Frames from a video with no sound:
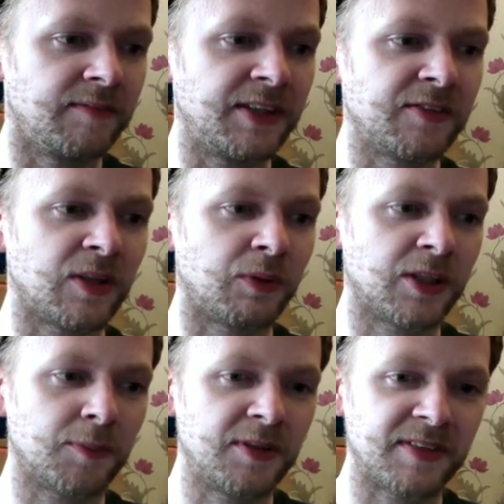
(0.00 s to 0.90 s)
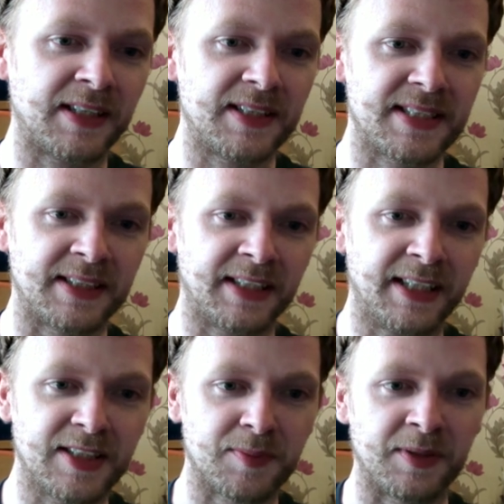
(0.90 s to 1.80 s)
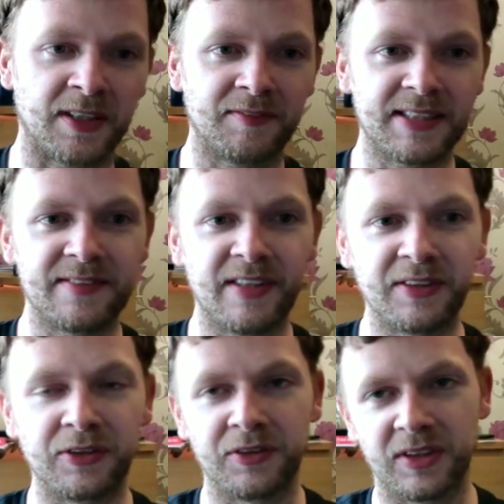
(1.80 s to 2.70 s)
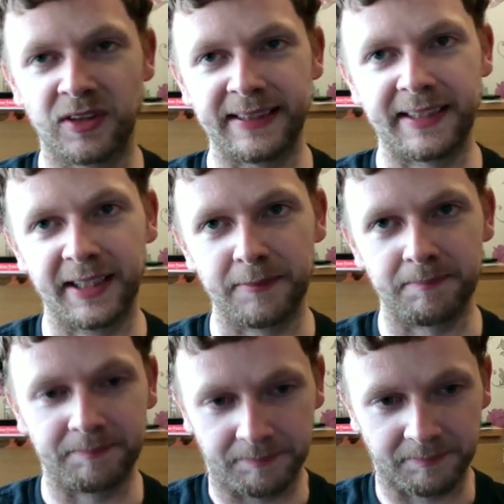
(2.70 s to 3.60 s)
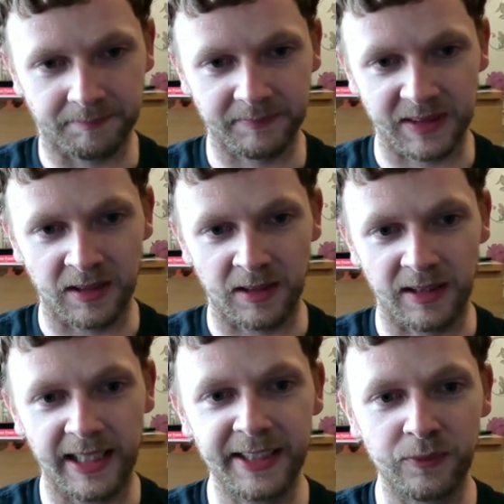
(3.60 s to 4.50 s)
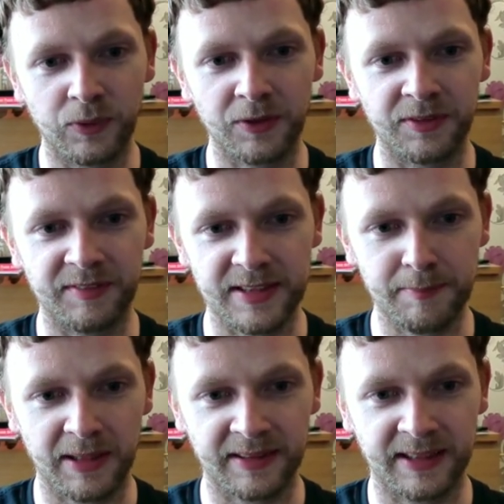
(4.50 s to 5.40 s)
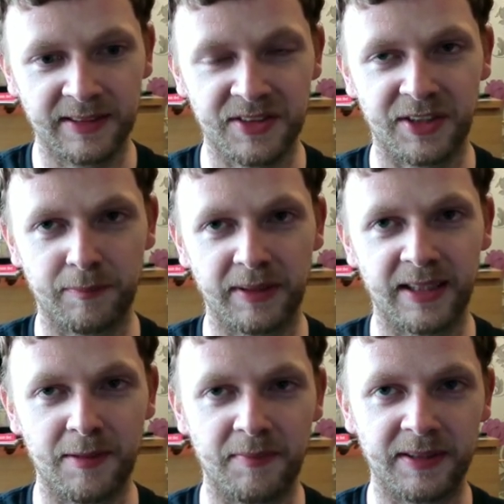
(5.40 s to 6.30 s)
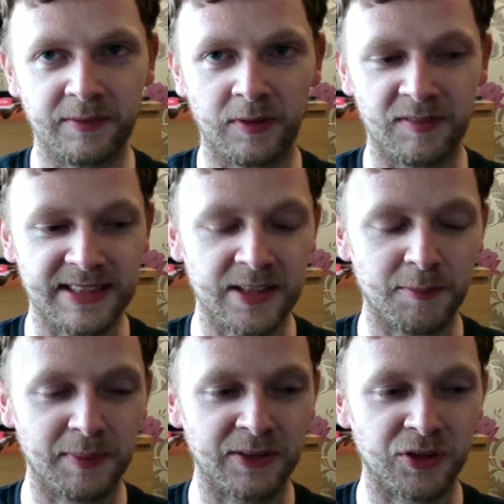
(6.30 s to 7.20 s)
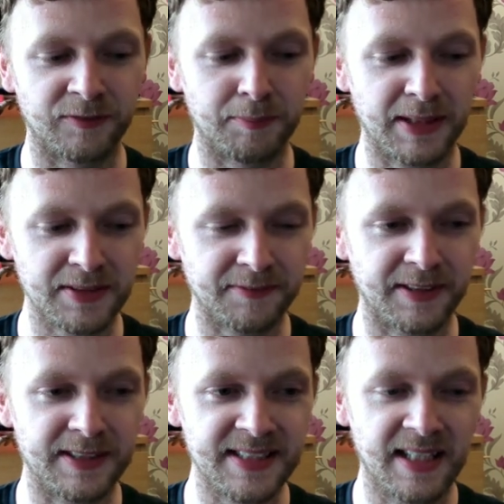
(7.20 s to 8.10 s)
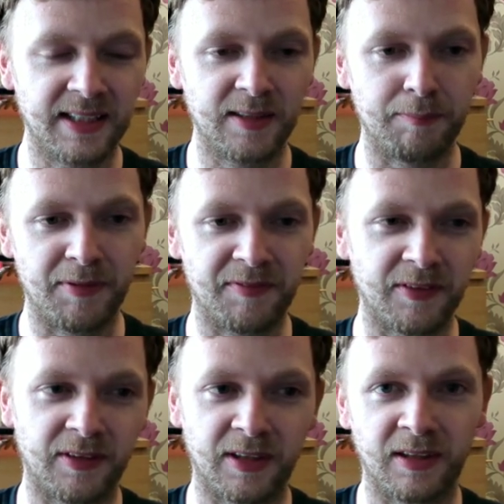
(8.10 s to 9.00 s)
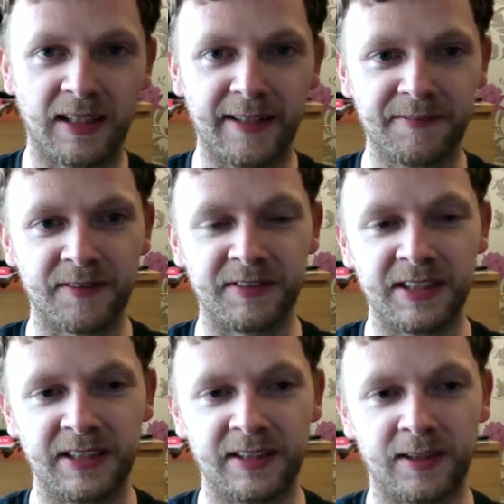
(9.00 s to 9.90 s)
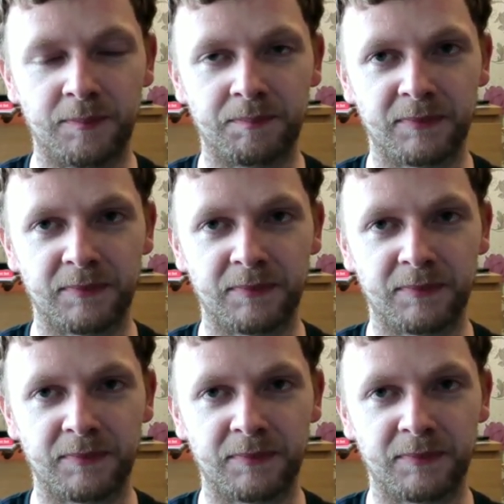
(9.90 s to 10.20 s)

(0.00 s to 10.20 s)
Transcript: Then you've got 1 copy of Icy Encasement. Now this is very good early game. It's a battle card, so you can play it. Obviously you've got to play during the battle phase, before or after the